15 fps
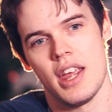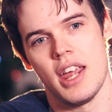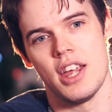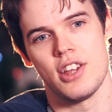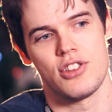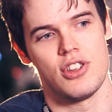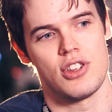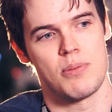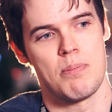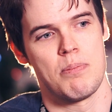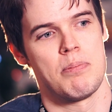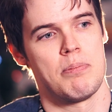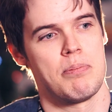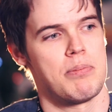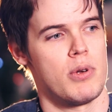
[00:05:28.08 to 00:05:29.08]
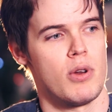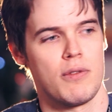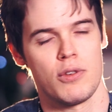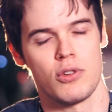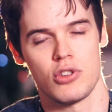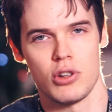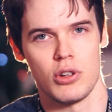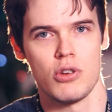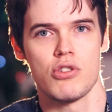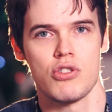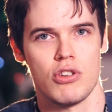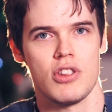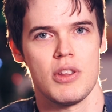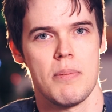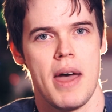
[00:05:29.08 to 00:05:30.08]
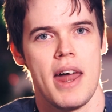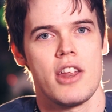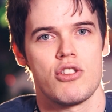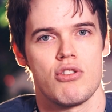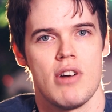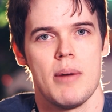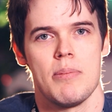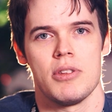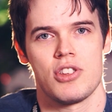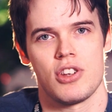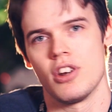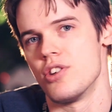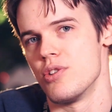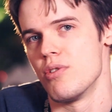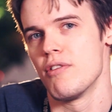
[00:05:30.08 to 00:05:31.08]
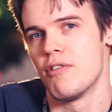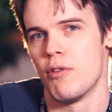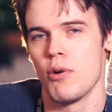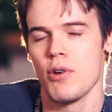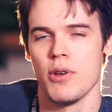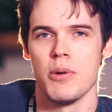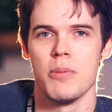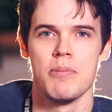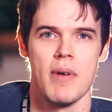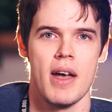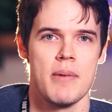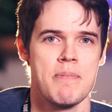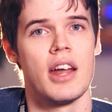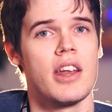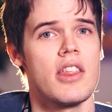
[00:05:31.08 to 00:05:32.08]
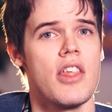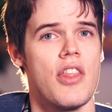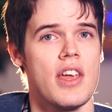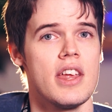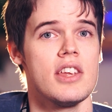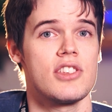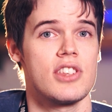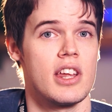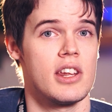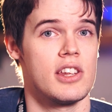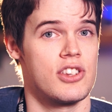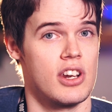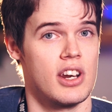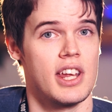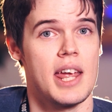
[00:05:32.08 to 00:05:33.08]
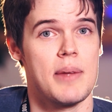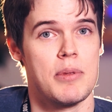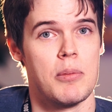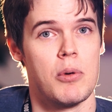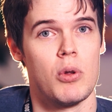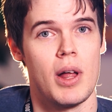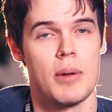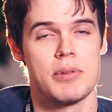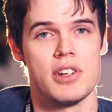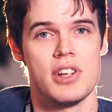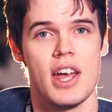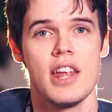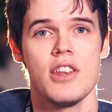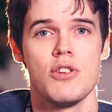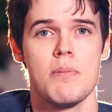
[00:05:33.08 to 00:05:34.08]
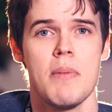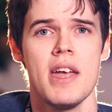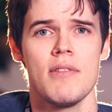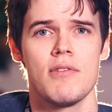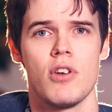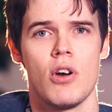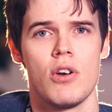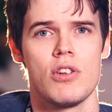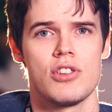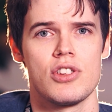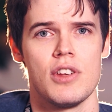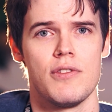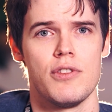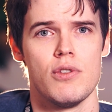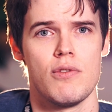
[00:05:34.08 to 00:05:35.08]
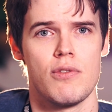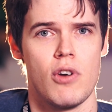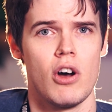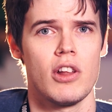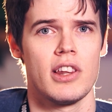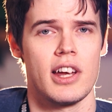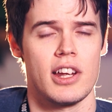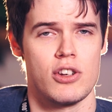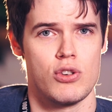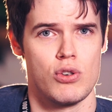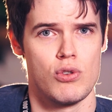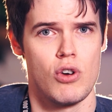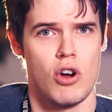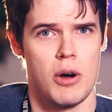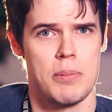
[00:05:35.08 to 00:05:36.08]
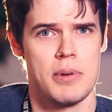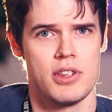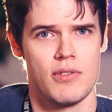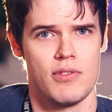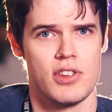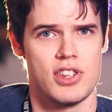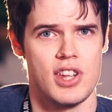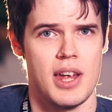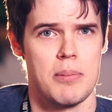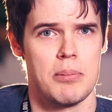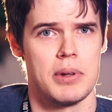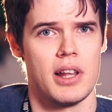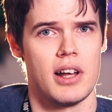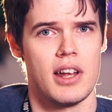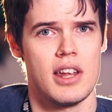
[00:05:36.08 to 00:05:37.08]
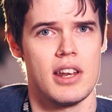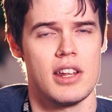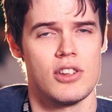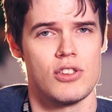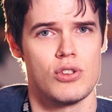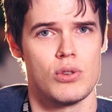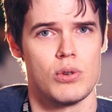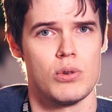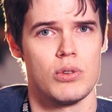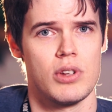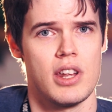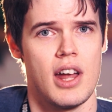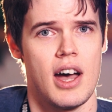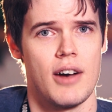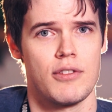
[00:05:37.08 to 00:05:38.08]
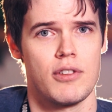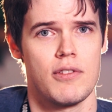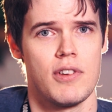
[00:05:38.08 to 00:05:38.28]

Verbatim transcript: here's this beautiful solution, the manager app that's gonna do it for you. Another thing is that it's gonna keep them all up to date. You may have noticed if you've got like two copies of the same plugin installed in After